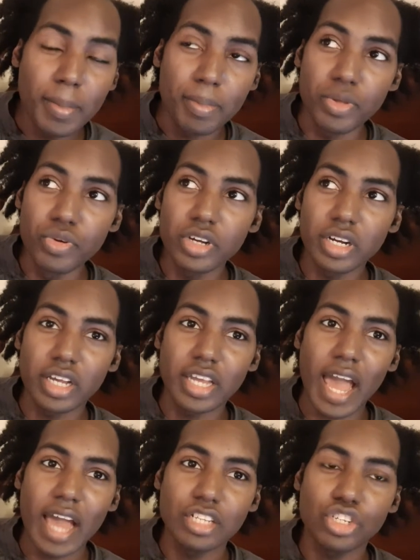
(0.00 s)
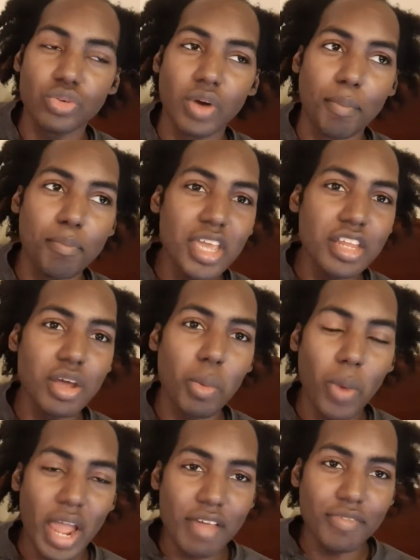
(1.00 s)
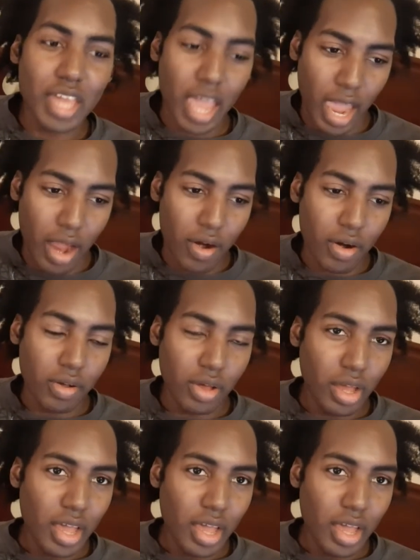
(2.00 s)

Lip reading: You could have got you a medium wavy hair,